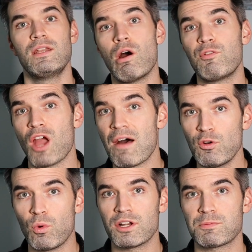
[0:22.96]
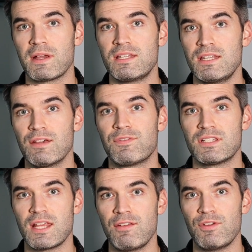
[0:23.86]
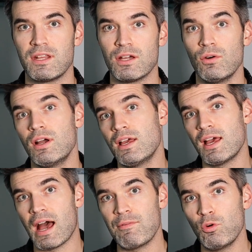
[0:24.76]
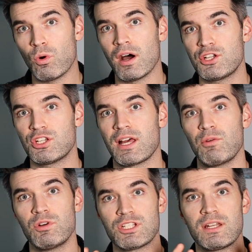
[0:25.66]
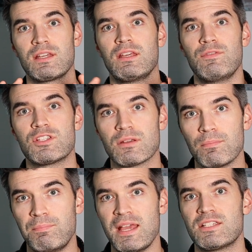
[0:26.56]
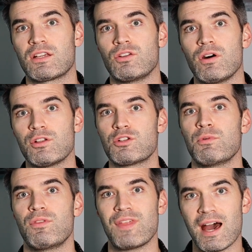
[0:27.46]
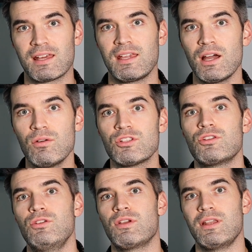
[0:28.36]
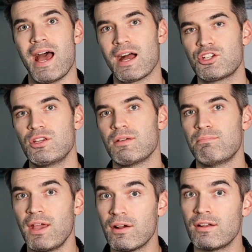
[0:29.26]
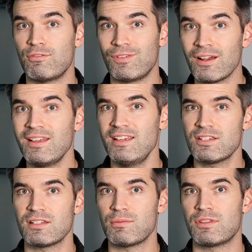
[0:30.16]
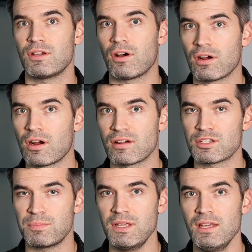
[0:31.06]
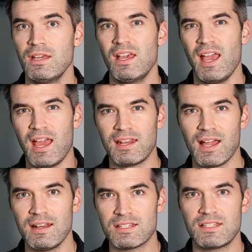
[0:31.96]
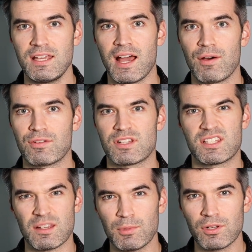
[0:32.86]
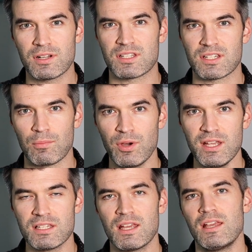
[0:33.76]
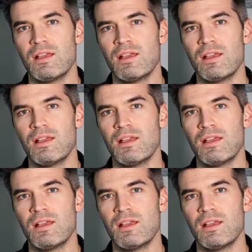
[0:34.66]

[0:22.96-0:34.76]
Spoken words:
Now, if you haven't watched my TFSA video, have a watch. That one's going to give you some basic knowledge about that account so you can actually compare it very easily with the RRSP and kind of see how they're similar in some ways,